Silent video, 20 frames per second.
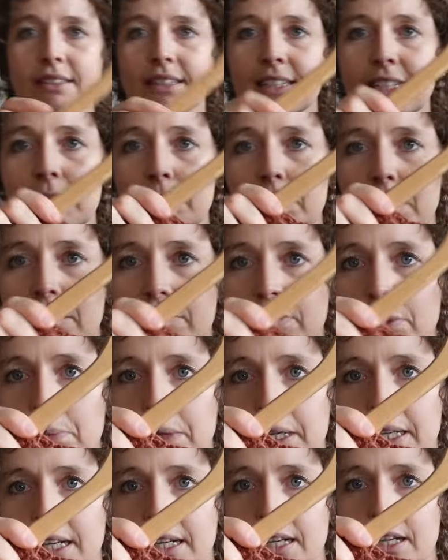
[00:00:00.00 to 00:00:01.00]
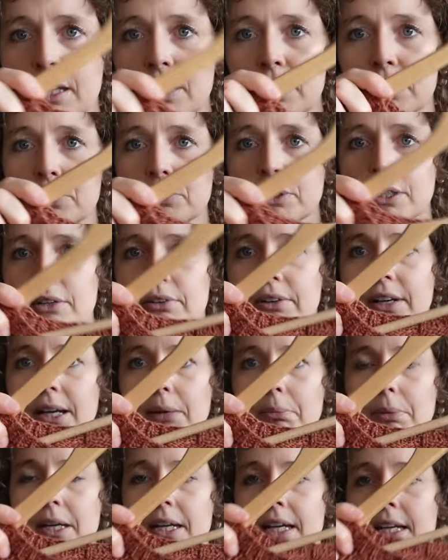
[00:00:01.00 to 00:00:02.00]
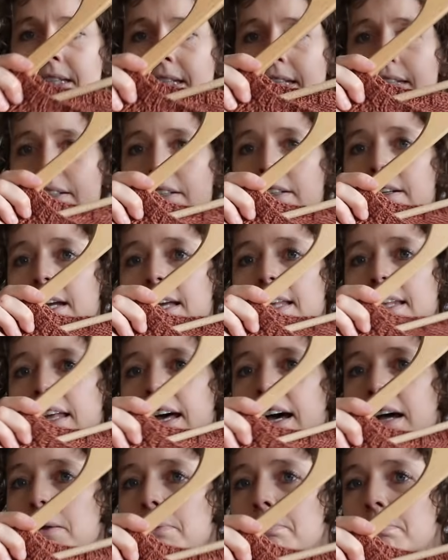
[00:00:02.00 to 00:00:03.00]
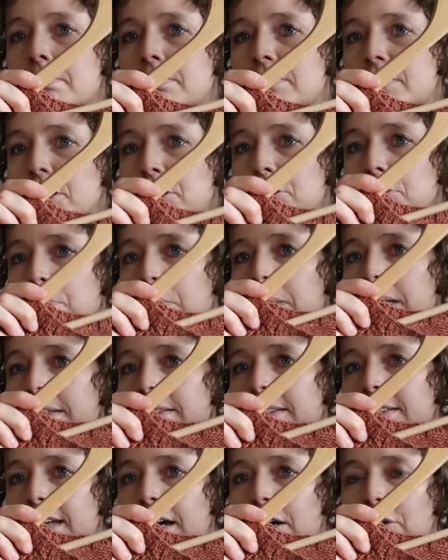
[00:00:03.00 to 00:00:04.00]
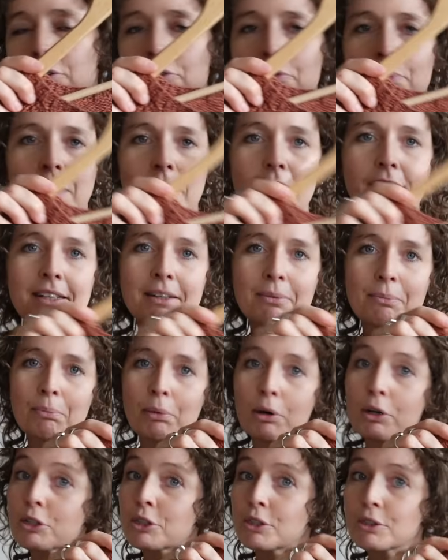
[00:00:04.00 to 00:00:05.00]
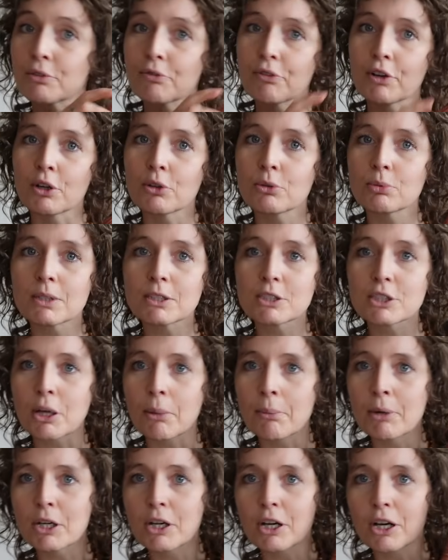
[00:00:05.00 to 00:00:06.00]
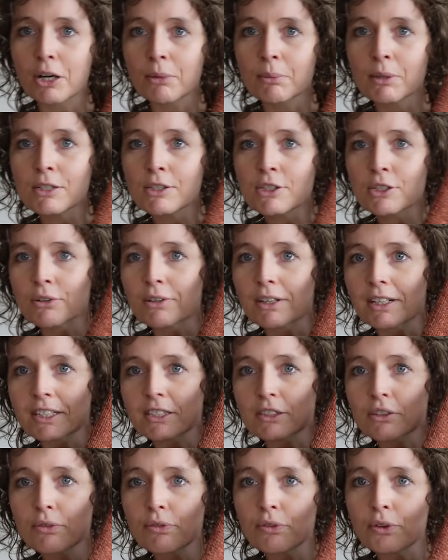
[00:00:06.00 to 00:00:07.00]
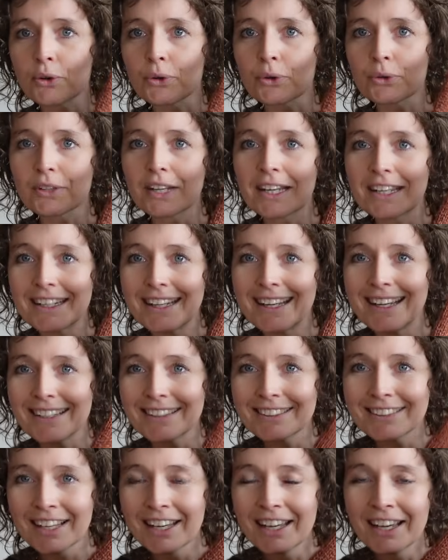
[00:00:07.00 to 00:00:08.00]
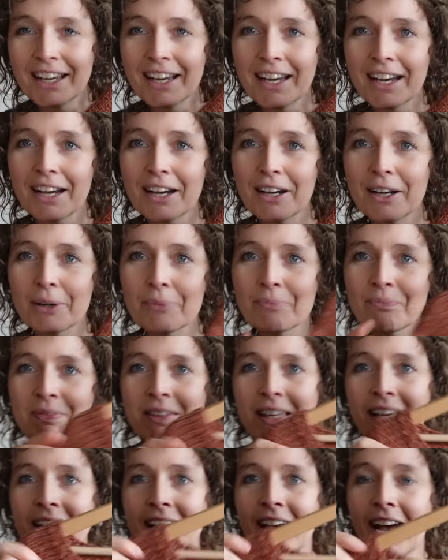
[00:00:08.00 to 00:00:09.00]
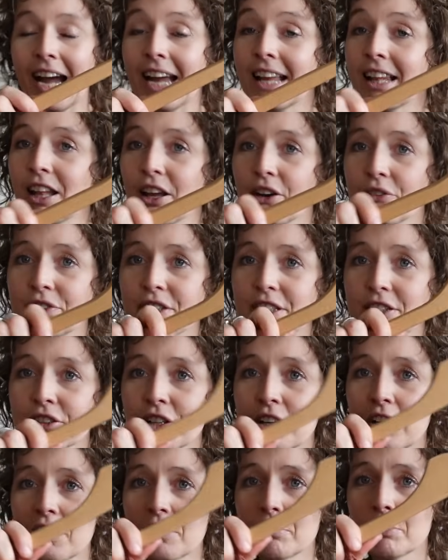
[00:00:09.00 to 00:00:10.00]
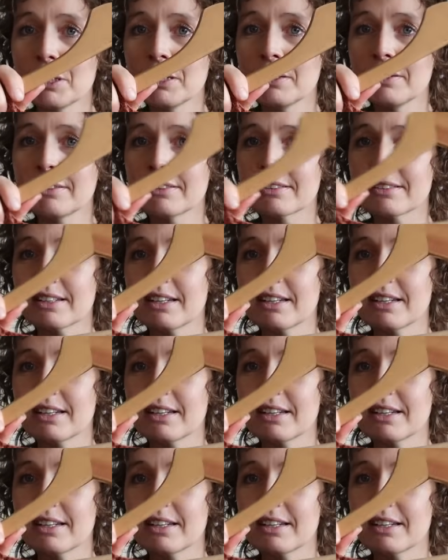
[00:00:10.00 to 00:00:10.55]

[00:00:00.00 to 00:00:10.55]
tee by Rebecca Clow, the Creabea knitter, and I just picked it out of my box filled with summer garments, so there is a fold in it. I love this garment,